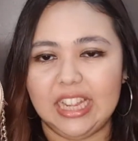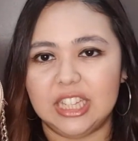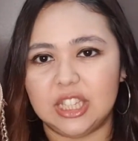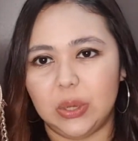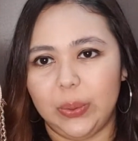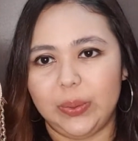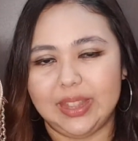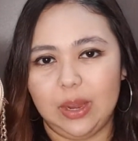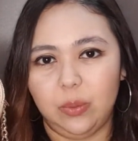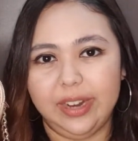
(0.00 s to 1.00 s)
So
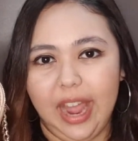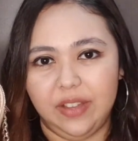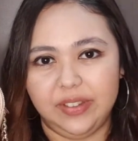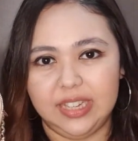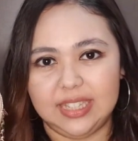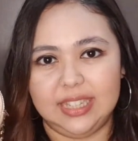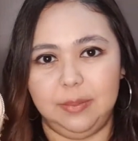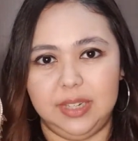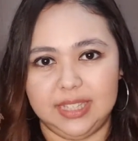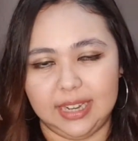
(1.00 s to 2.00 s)
they were having some
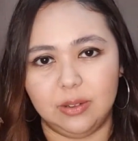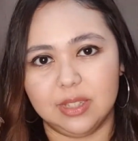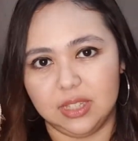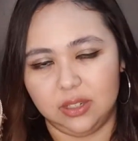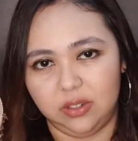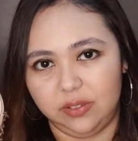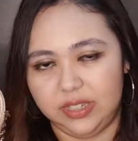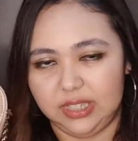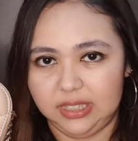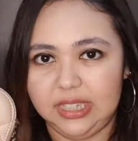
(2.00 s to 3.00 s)
discounts in Zalora
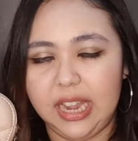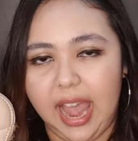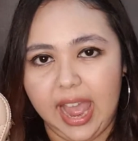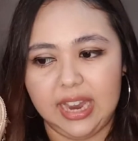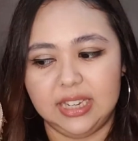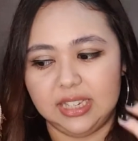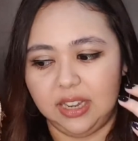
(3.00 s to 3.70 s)
recently, and